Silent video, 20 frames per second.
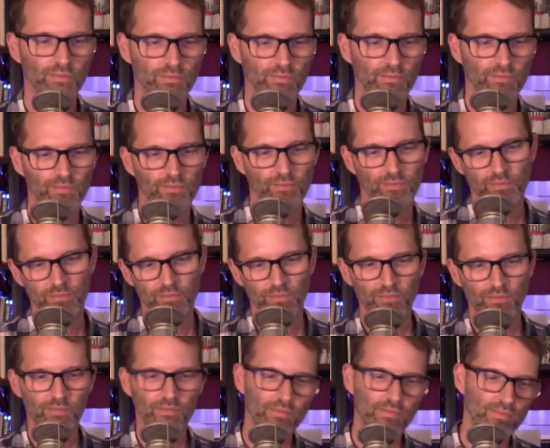This
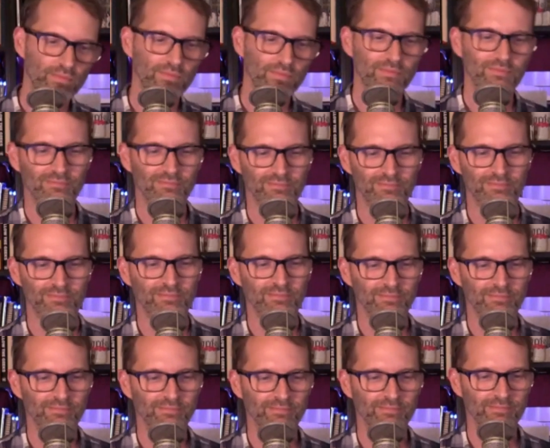show is part of the Frog
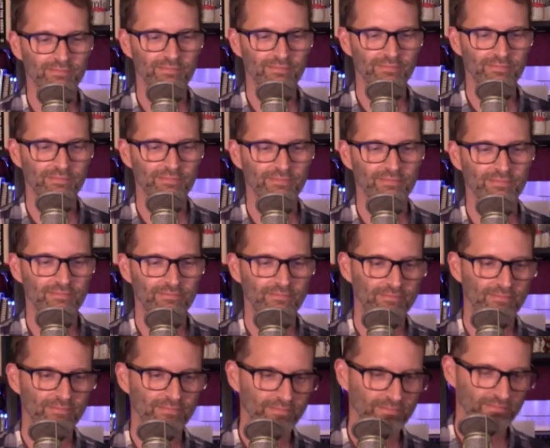Pants Network.
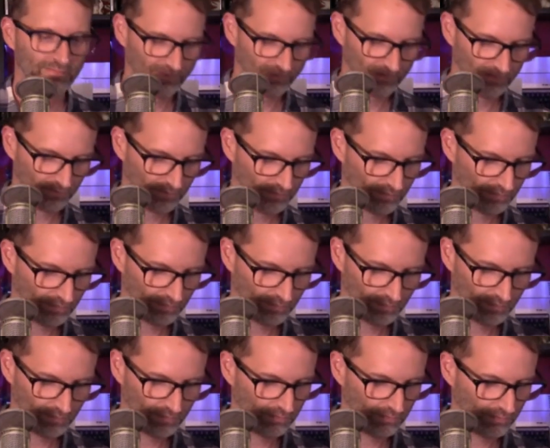Get more
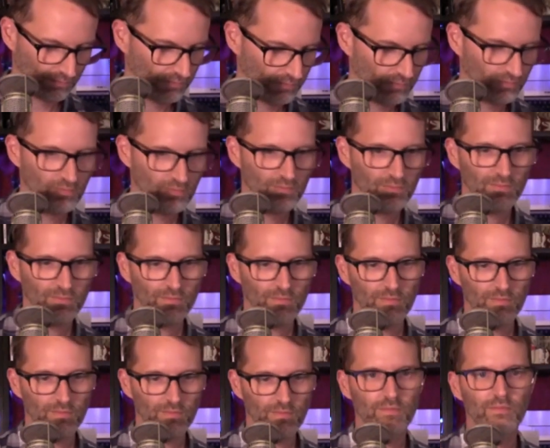at
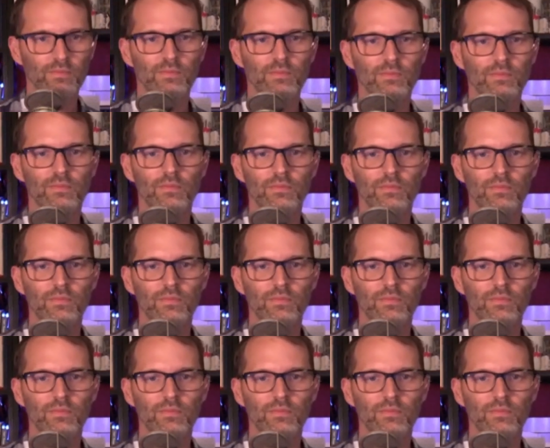frogpants.com.